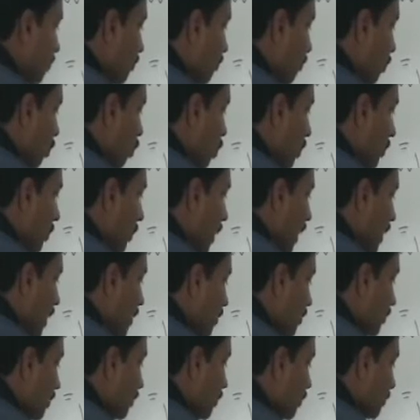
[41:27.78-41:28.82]
4
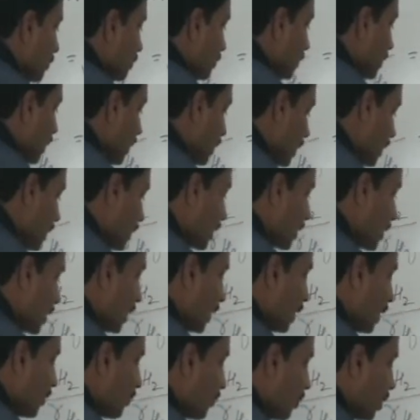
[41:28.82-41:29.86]
by 2, that is
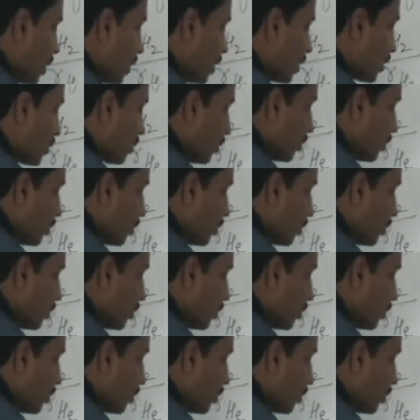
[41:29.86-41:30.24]
equal